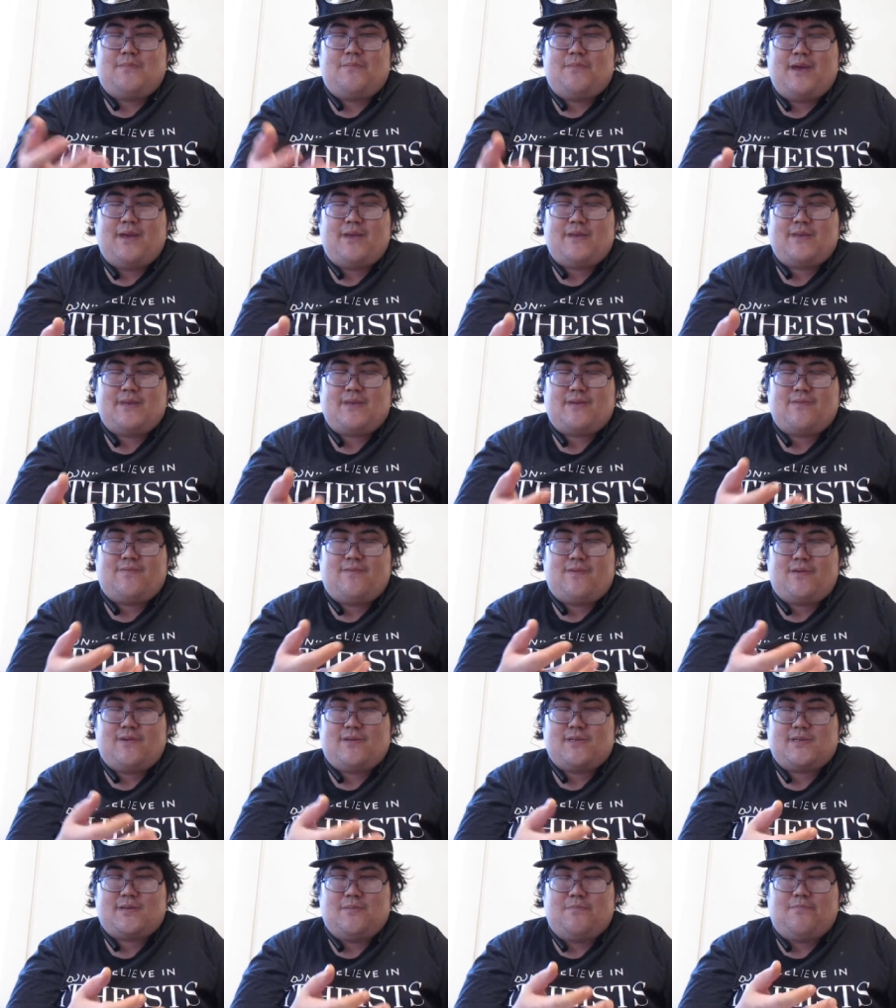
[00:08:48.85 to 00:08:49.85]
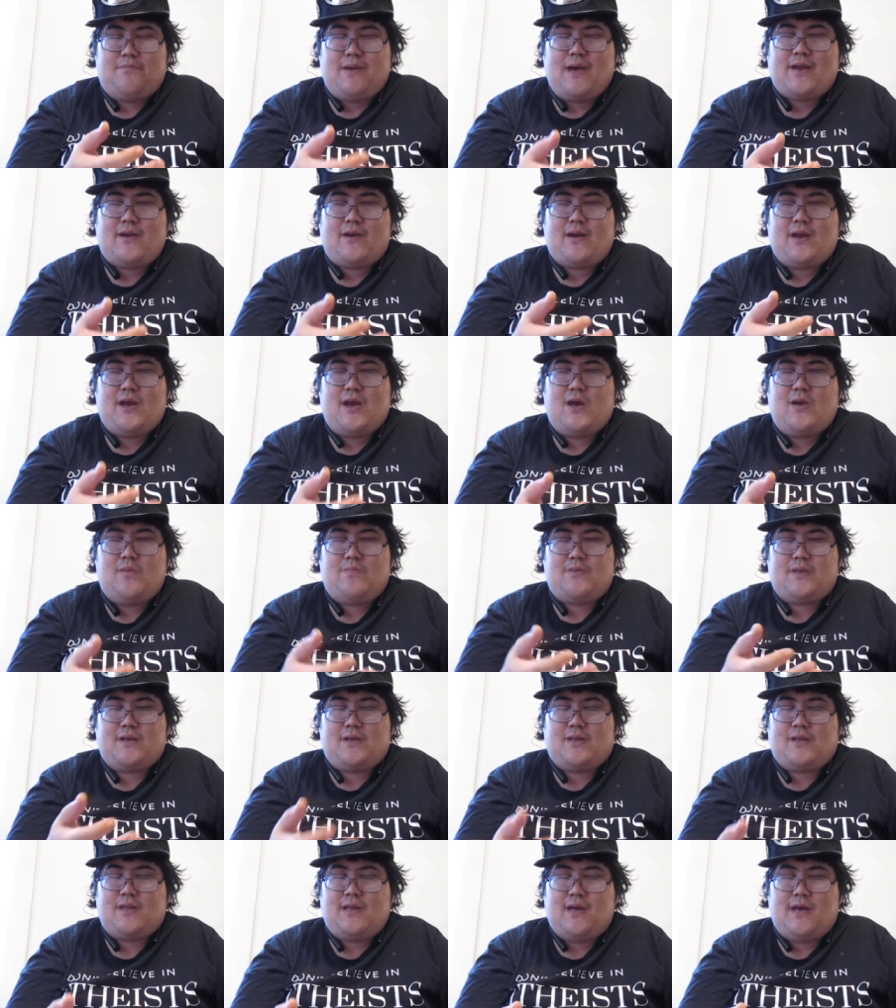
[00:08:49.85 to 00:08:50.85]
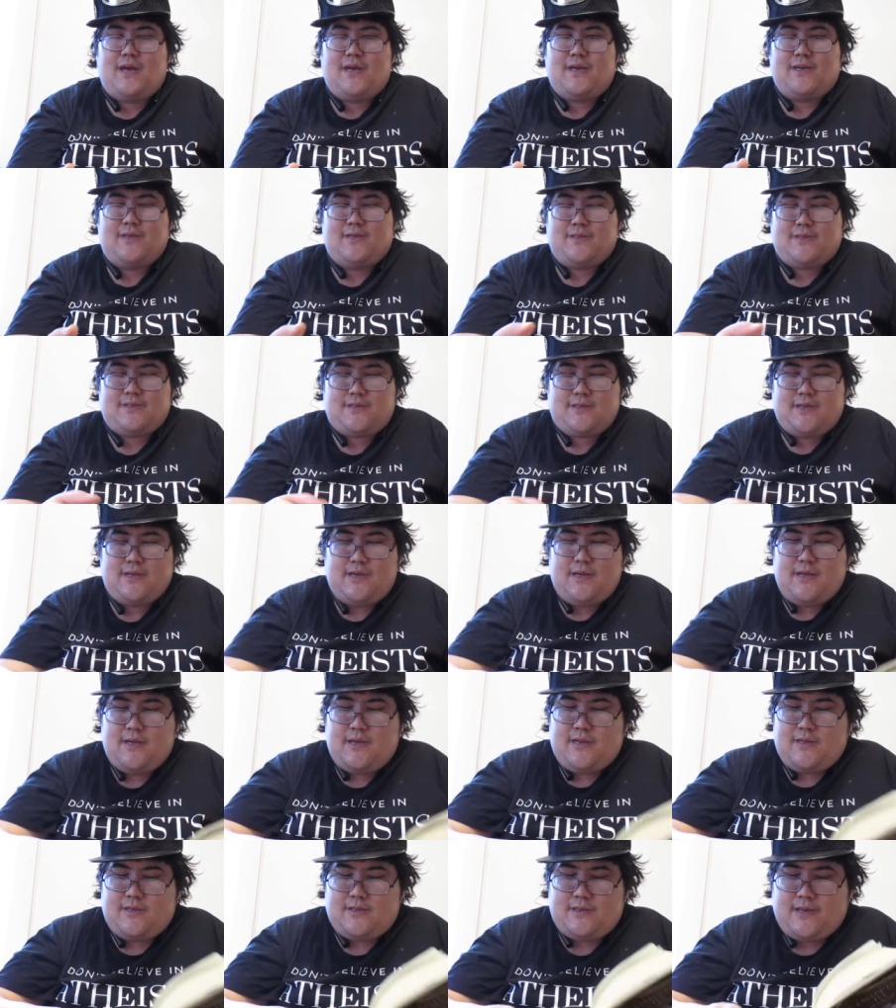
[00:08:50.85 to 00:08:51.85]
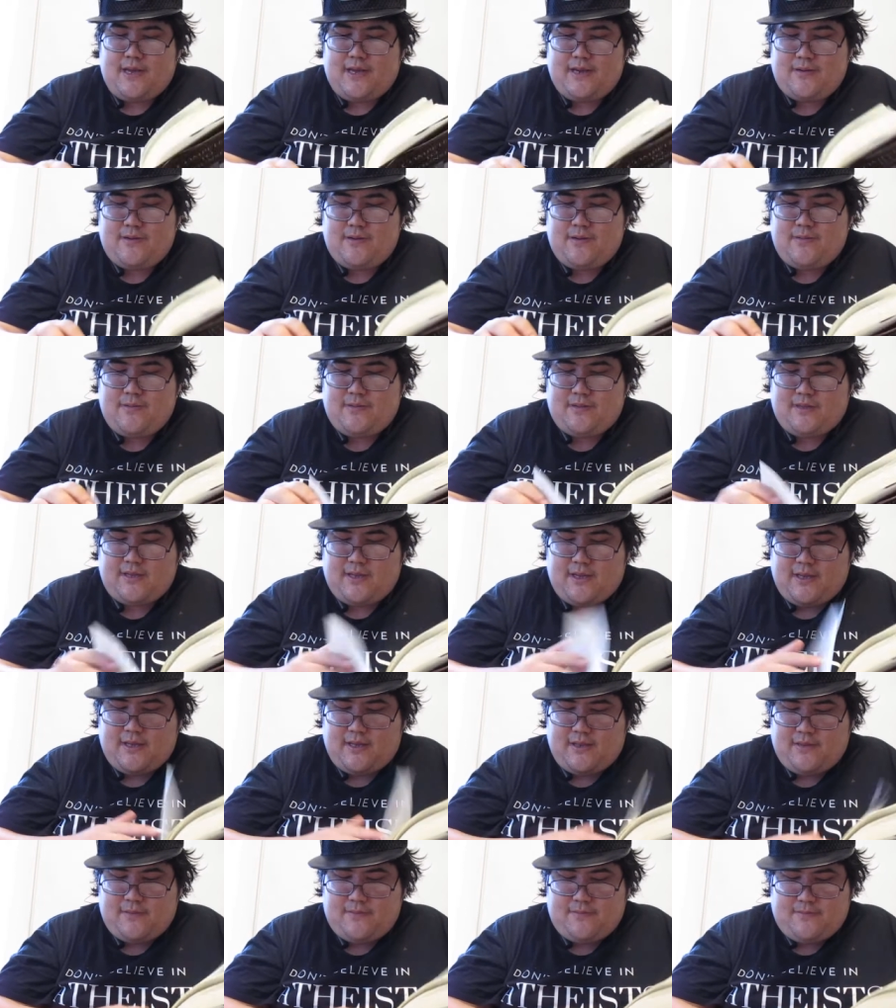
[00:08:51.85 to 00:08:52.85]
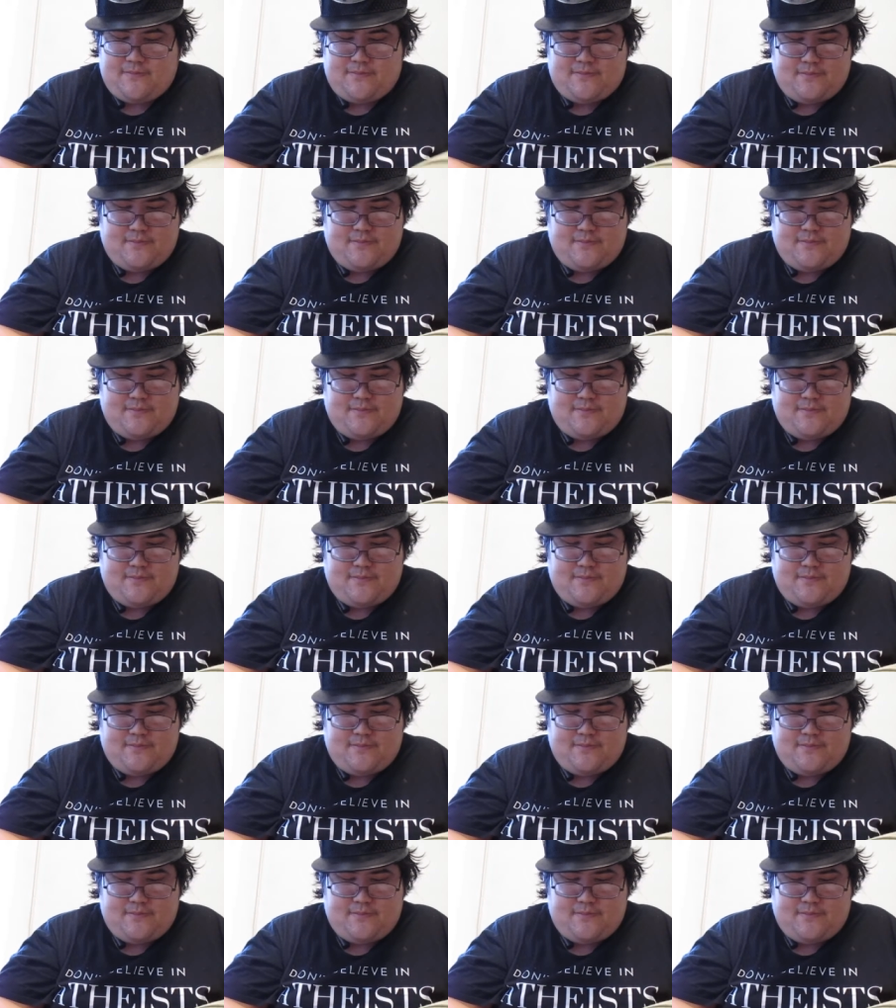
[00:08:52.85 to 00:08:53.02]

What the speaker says: better help the clients. So I agree with that.